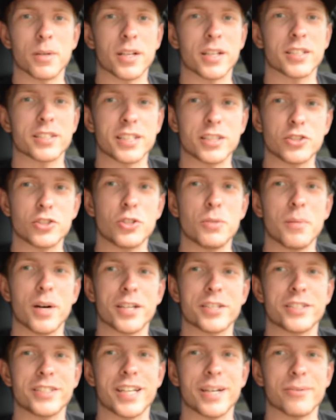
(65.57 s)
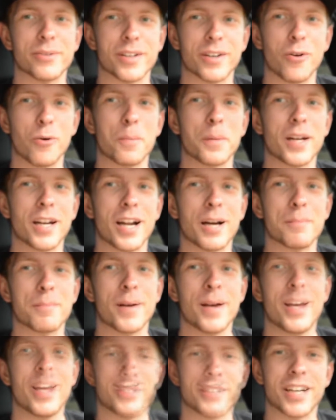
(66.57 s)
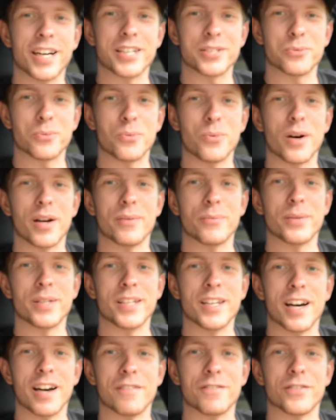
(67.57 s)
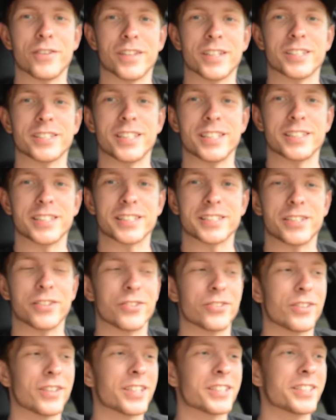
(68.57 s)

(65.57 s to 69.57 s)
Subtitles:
I'm not going to say too much yet. We're going to open it up, show you guys what we got for the C63.